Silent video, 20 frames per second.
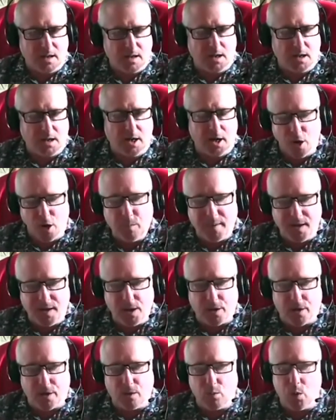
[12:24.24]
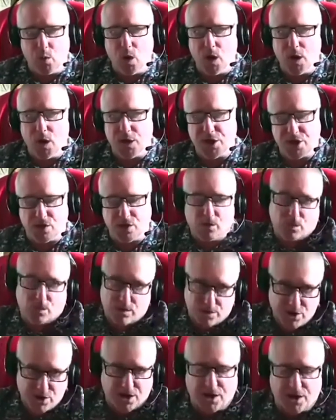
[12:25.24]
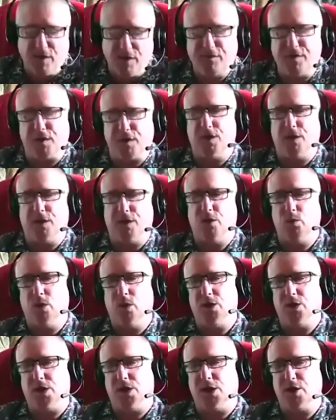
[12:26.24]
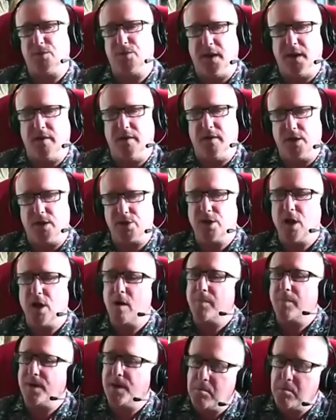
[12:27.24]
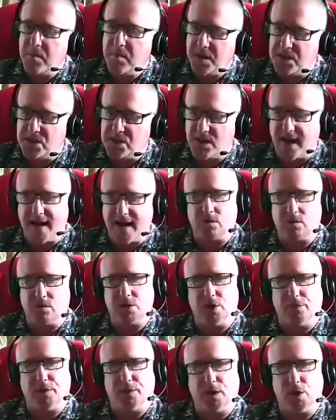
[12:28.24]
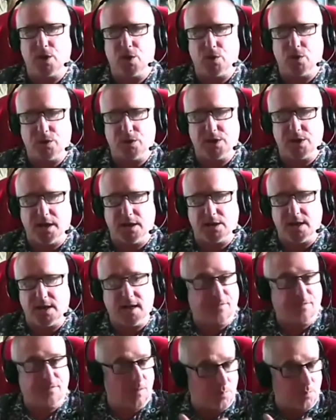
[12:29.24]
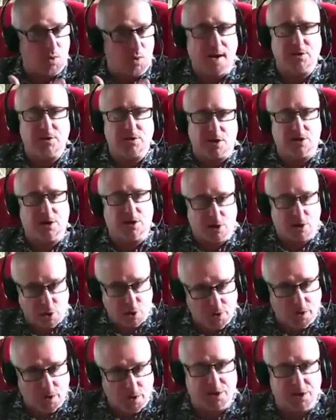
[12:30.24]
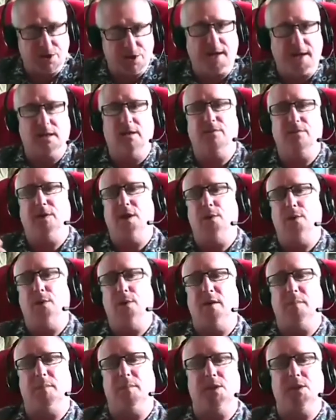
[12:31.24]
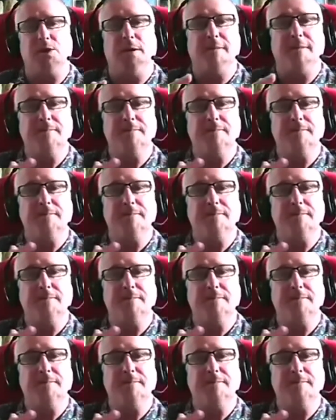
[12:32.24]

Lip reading: Nobody got a worse or significantly worse experience. Nobody missed out on the content. And for browsers that could understand the video element,